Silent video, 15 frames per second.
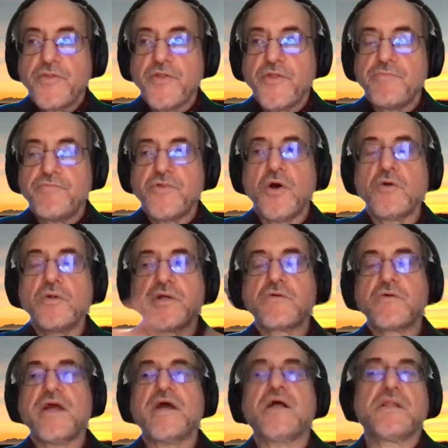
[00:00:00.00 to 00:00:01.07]
the Holy
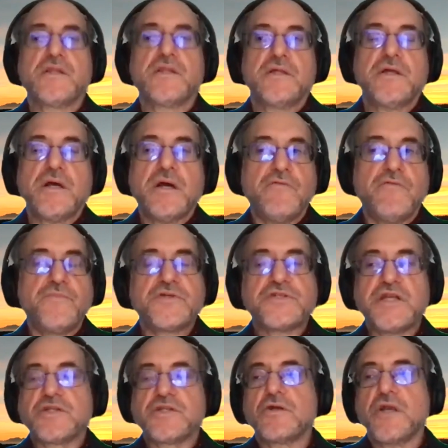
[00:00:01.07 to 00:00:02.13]
Grail of
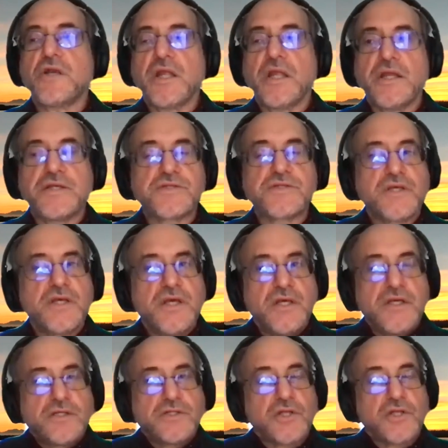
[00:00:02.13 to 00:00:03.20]
machine learning is
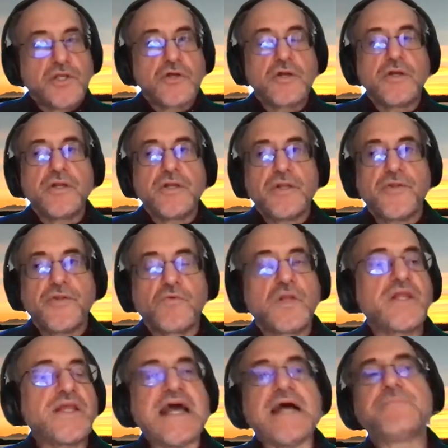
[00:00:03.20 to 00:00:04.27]
to learn the
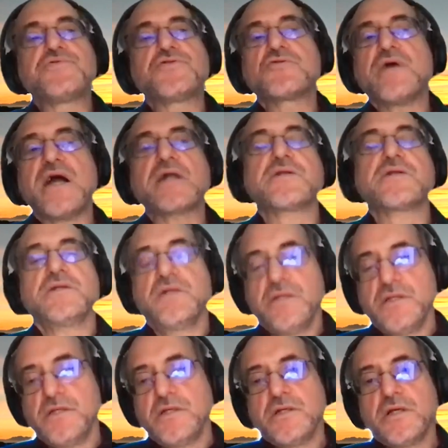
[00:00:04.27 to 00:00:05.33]
really abstract
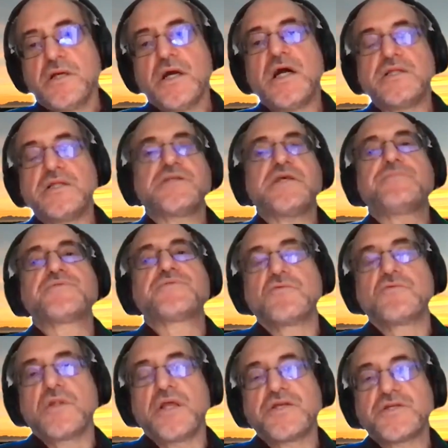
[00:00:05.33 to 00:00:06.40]
concepts
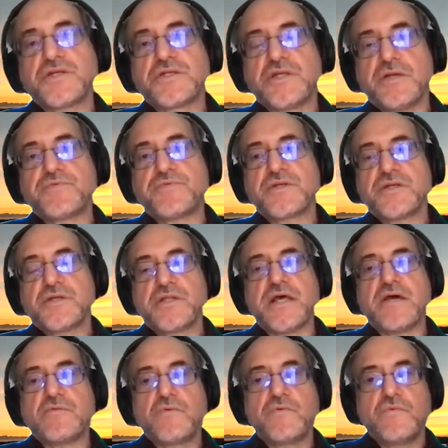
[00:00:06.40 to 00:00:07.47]
and relationships
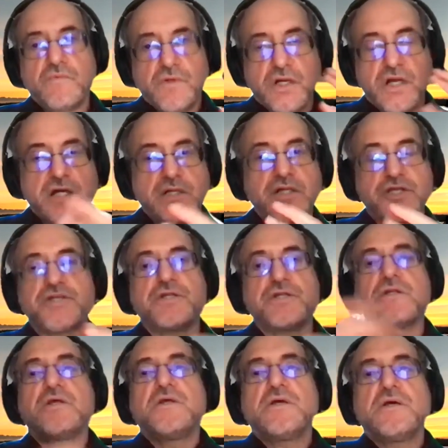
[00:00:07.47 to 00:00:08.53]
that
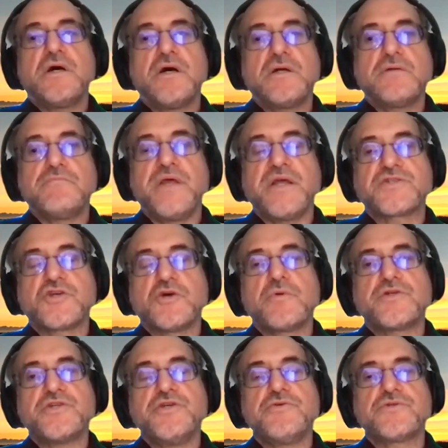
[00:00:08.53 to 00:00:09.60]
cognition makes so
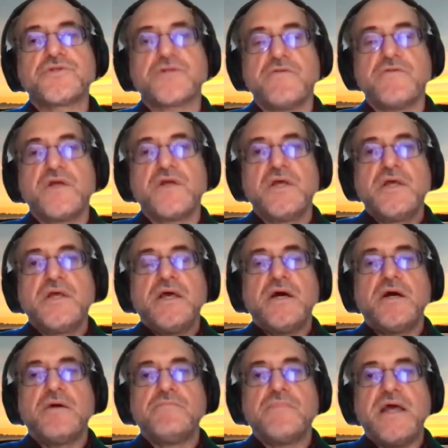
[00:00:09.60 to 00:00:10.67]
much use of.
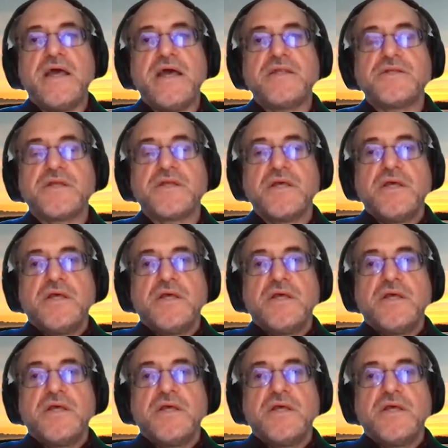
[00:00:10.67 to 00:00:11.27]
And